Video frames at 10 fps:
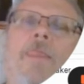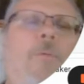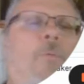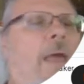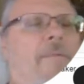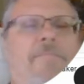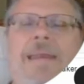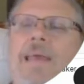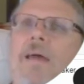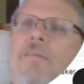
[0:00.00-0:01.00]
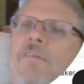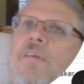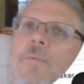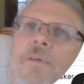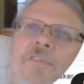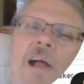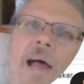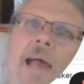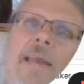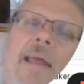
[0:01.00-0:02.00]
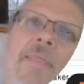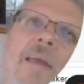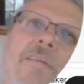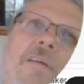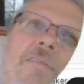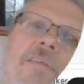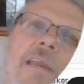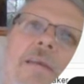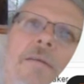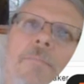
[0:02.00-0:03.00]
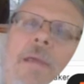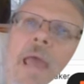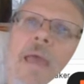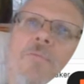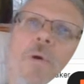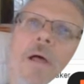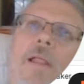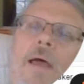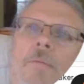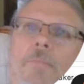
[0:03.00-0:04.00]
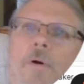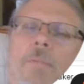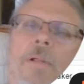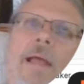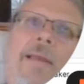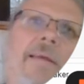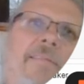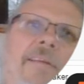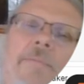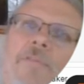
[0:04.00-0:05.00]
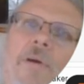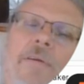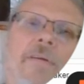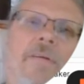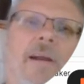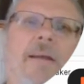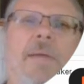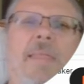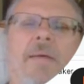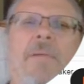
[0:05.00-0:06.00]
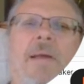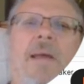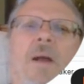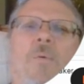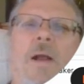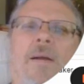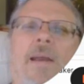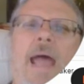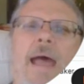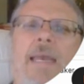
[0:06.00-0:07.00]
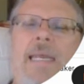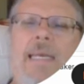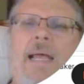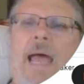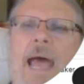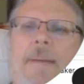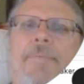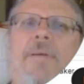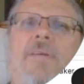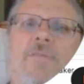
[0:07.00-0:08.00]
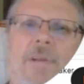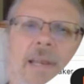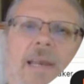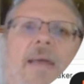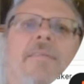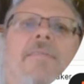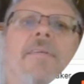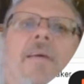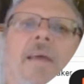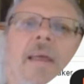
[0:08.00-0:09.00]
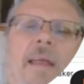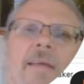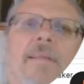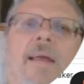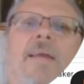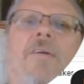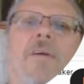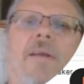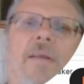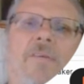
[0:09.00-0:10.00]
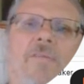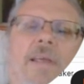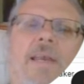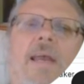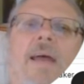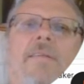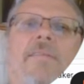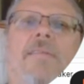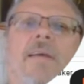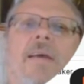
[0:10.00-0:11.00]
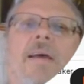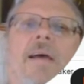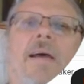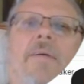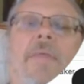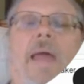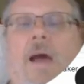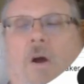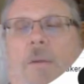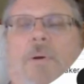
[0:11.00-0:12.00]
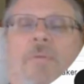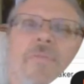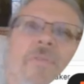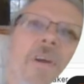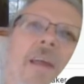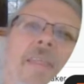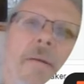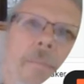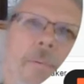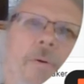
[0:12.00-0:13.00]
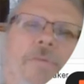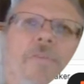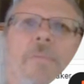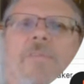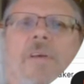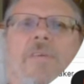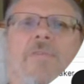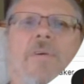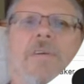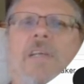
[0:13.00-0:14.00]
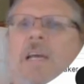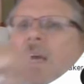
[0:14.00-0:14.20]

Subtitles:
We have many others that we tried, and they just didn't behave well on mobile and desktop, so I couldn't recommend them. Record Detail app is really nice. Enhanced Lightning Grid is really nice. They are both free. They are both from Salesforce.